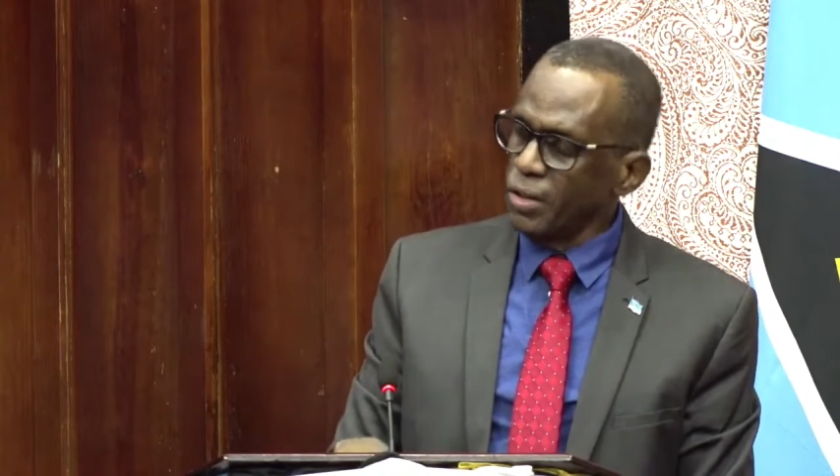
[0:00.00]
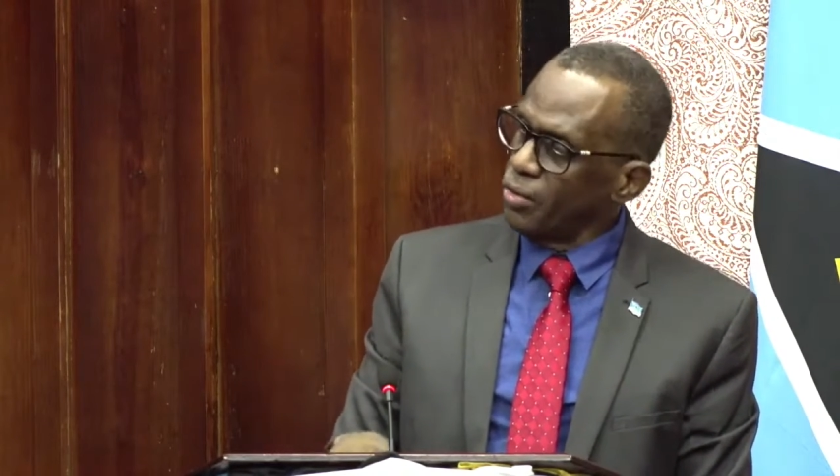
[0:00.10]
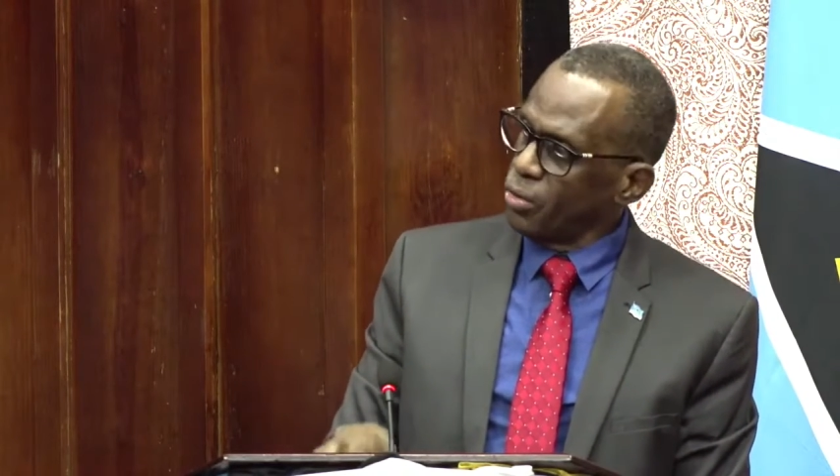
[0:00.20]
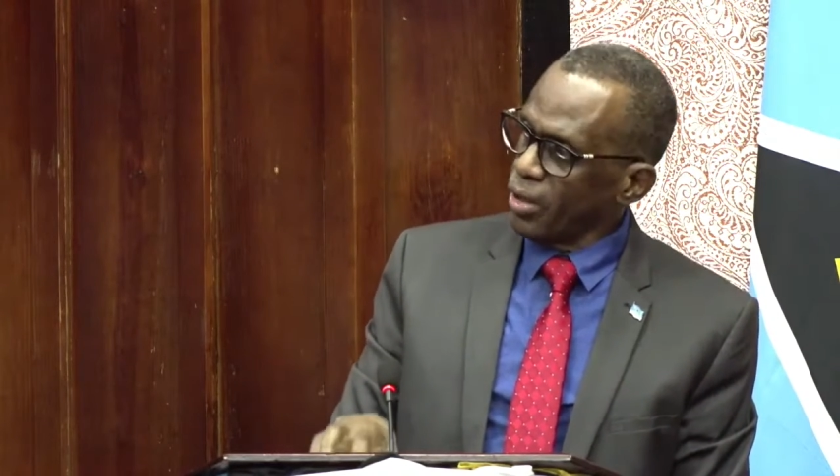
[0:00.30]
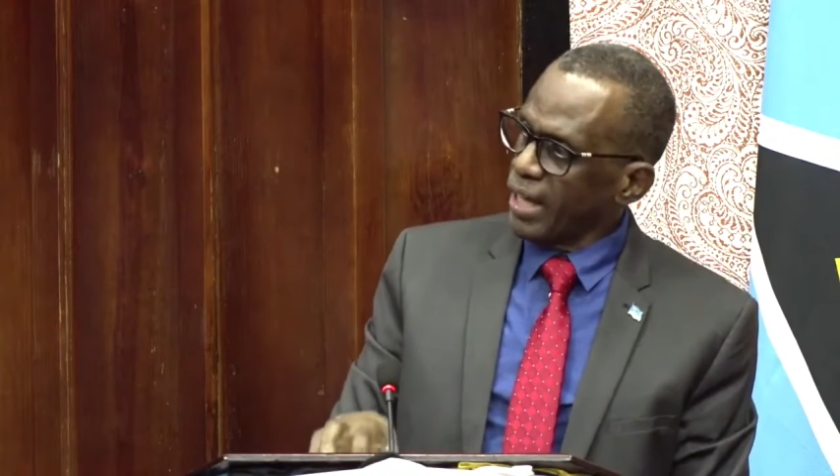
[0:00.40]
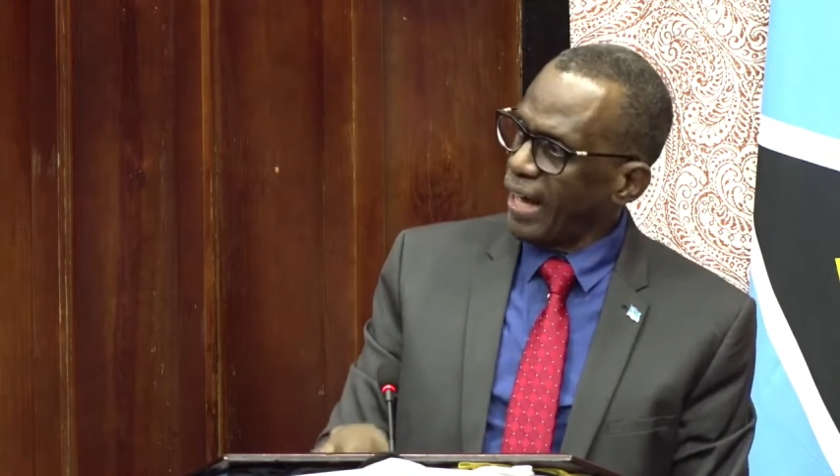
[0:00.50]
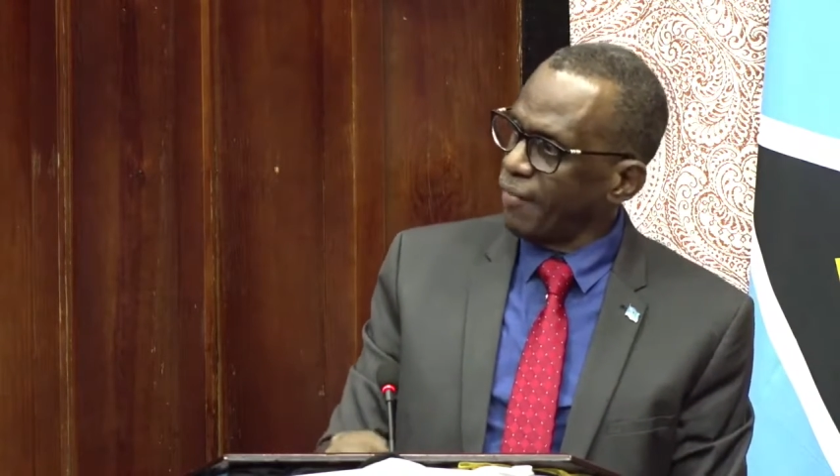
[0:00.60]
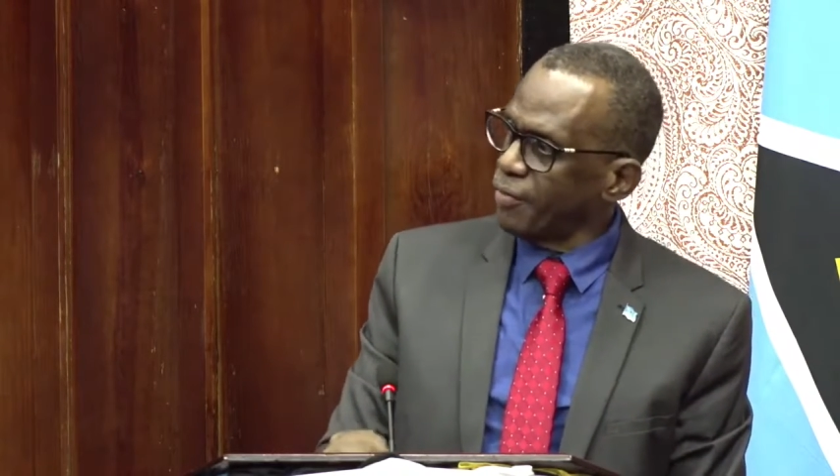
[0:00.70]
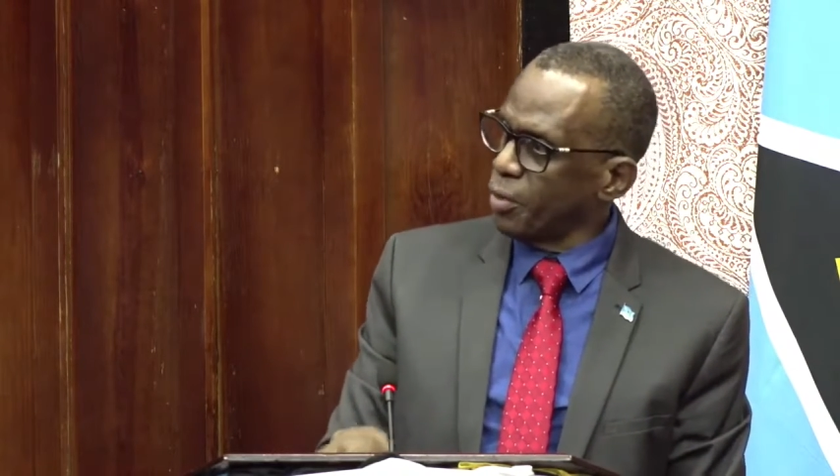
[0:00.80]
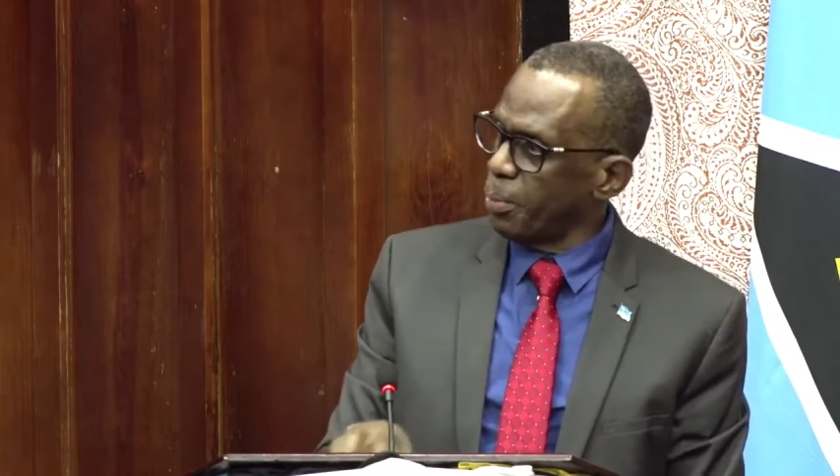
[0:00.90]
do not
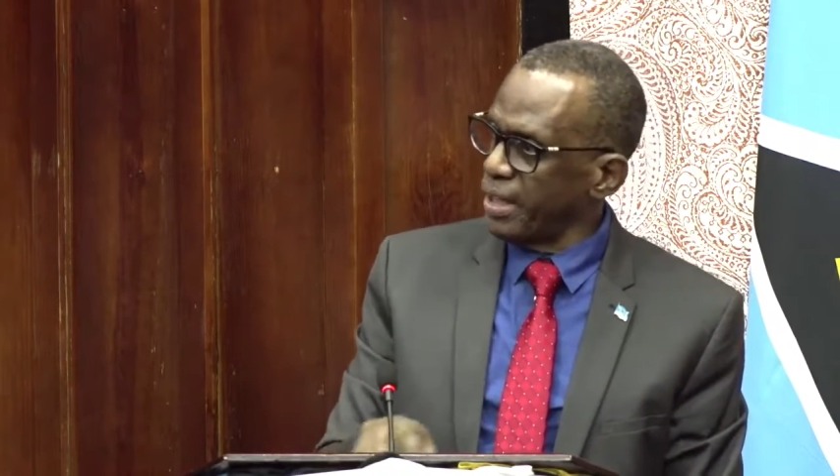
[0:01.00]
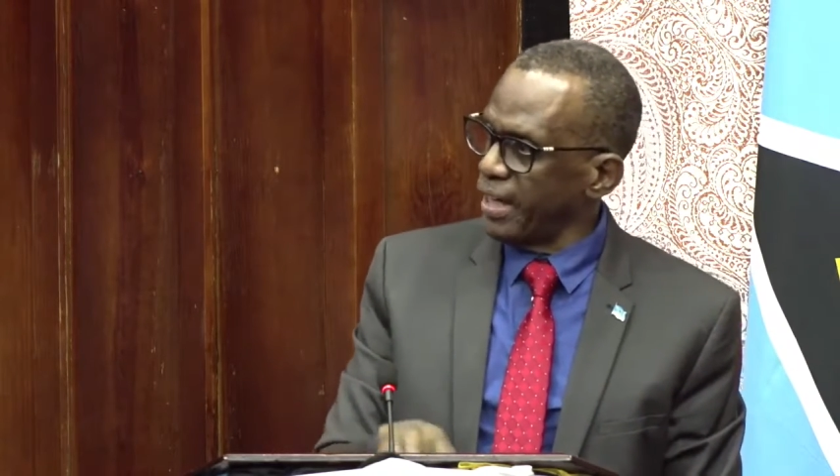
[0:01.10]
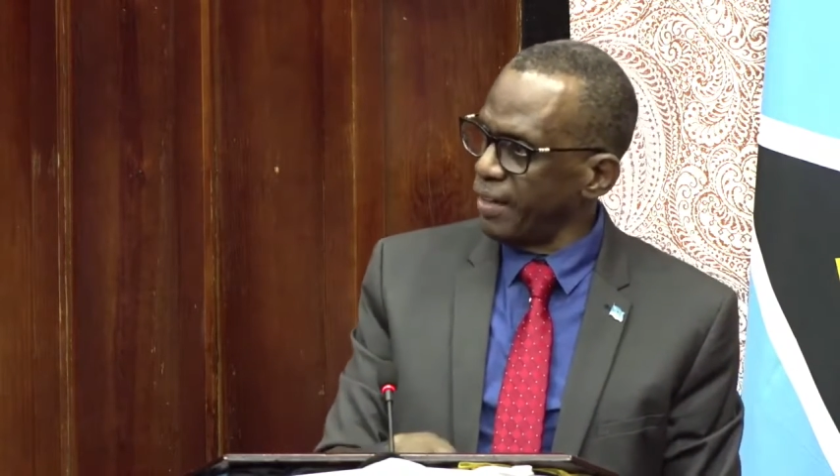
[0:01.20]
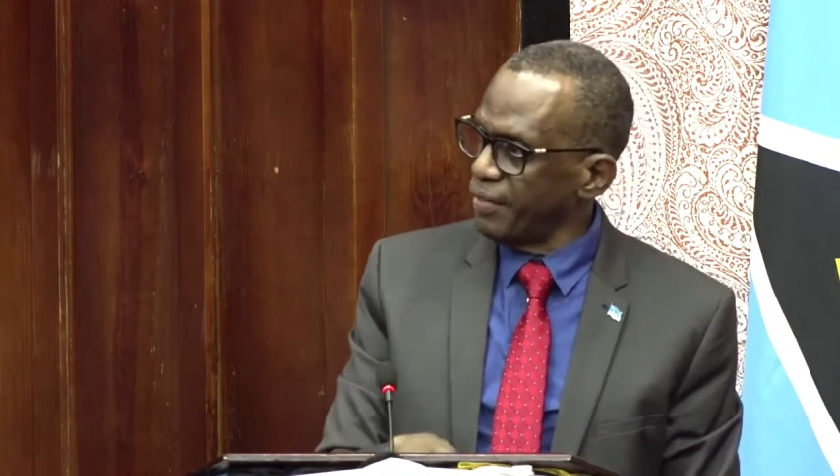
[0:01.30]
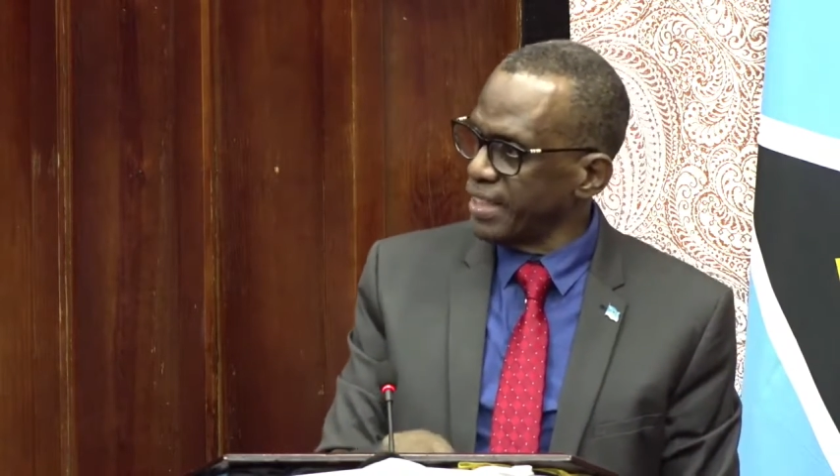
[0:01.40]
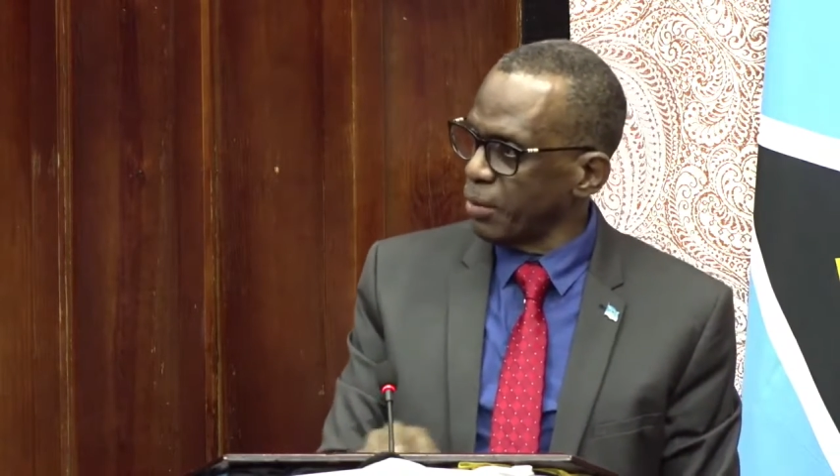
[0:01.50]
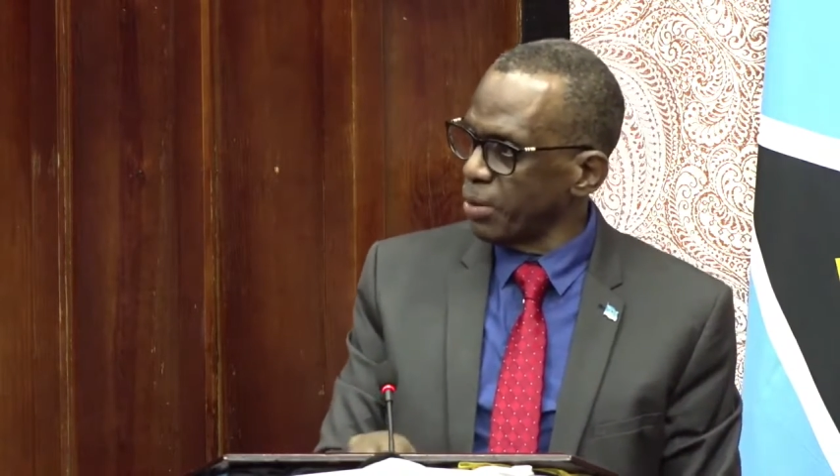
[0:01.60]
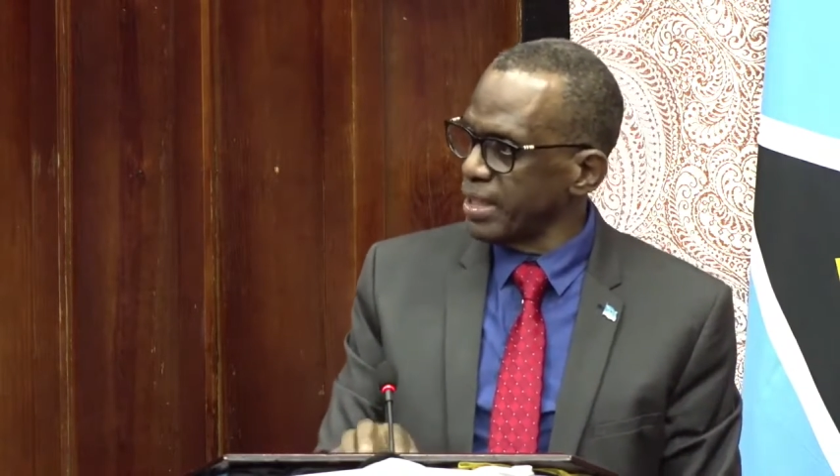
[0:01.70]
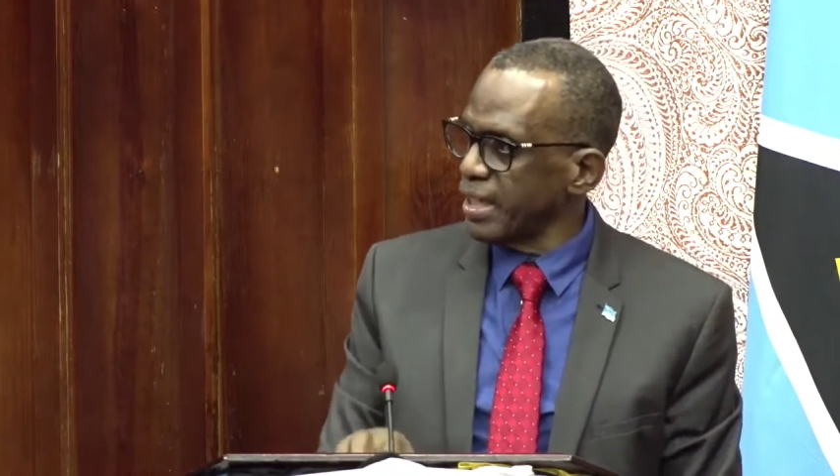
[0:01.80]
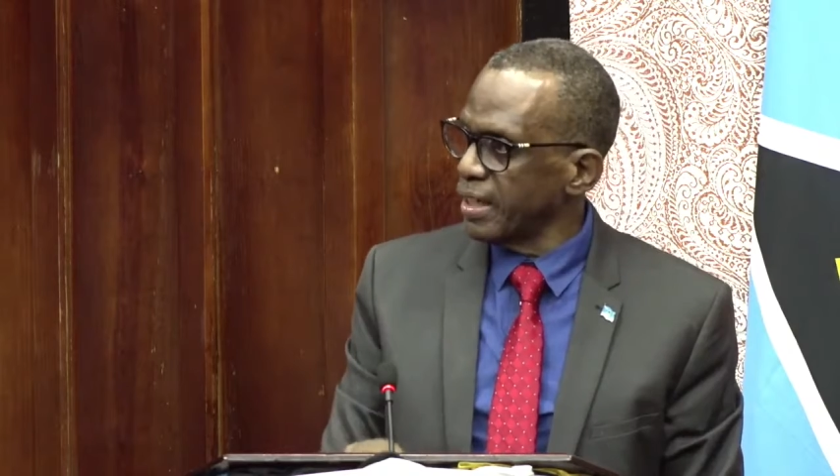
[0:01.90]
have to pay the levy. That's
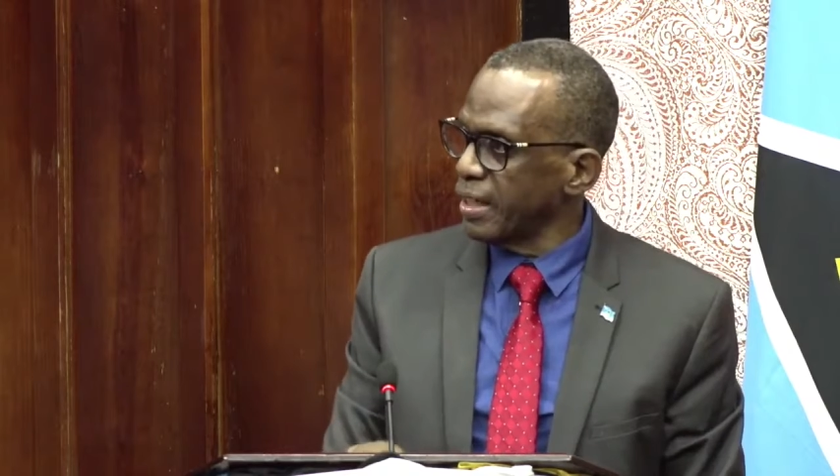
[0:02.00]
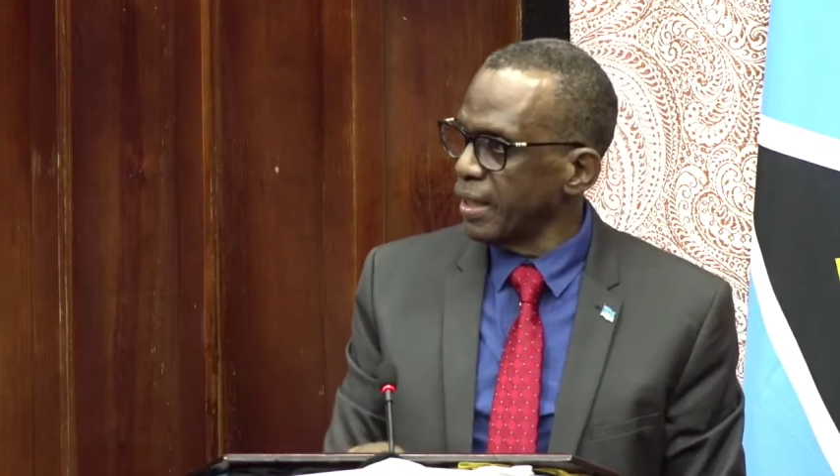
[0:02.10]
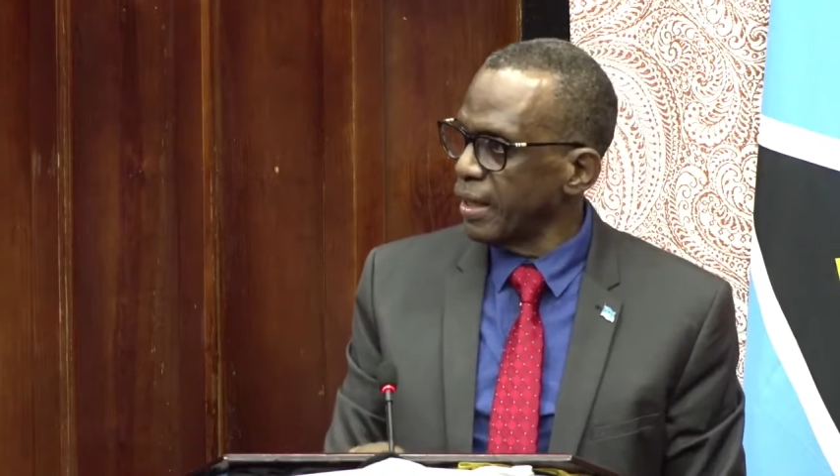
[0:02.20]
what he said.